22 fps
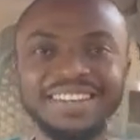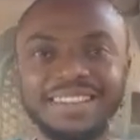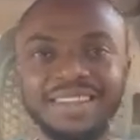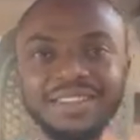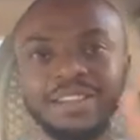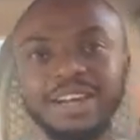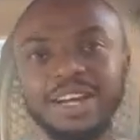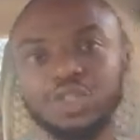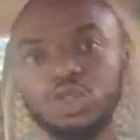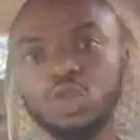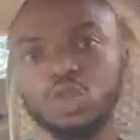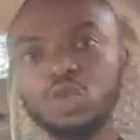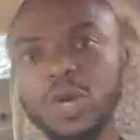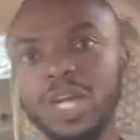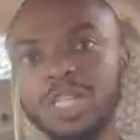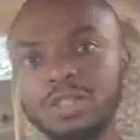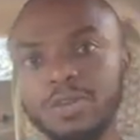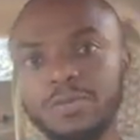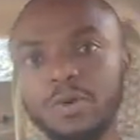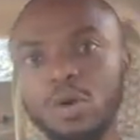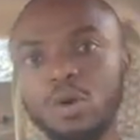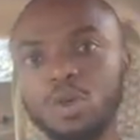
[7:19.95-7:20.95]
Now there are two
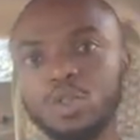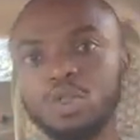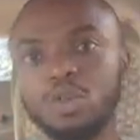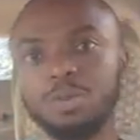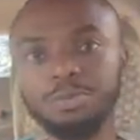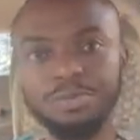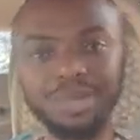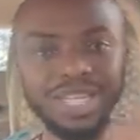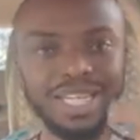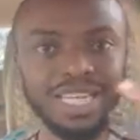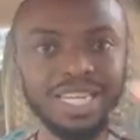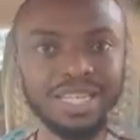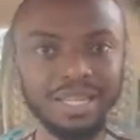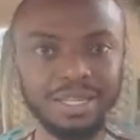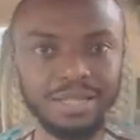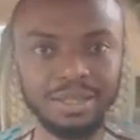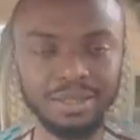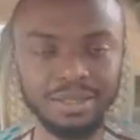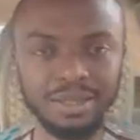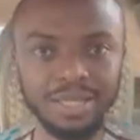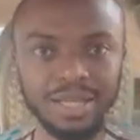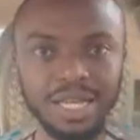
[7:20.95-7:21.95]
ways of also
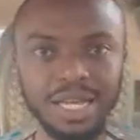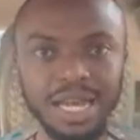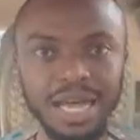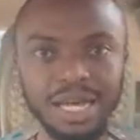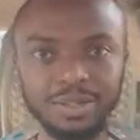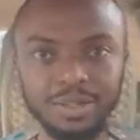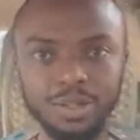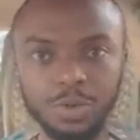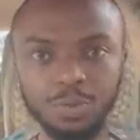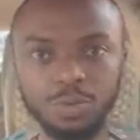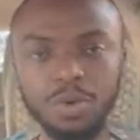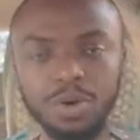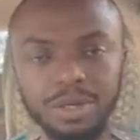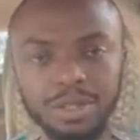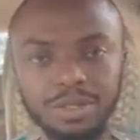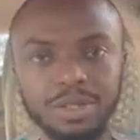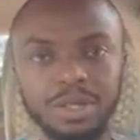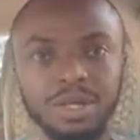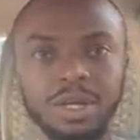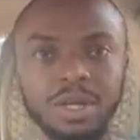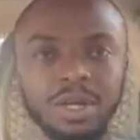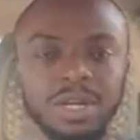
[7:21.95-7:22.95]
beginning at this
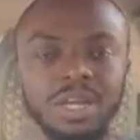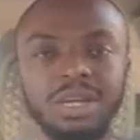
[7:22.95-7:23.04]
point.